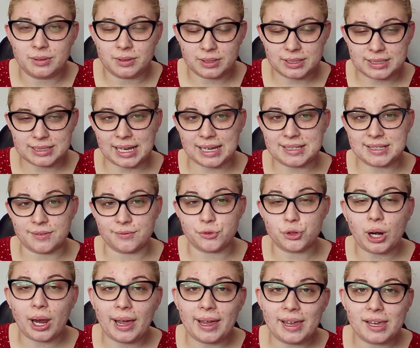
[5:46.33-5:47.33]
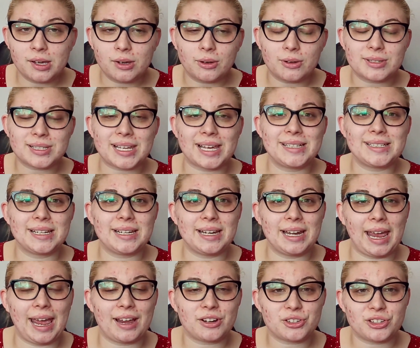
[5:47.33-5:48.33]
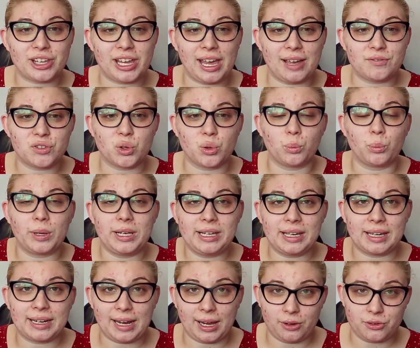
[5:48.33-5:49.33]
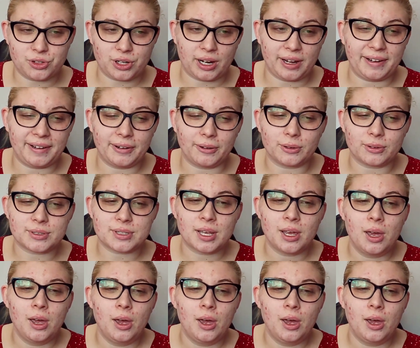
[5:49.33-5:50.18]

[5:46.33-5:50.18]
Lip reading: sets of triangles, I didn't actually have to recut out triangles,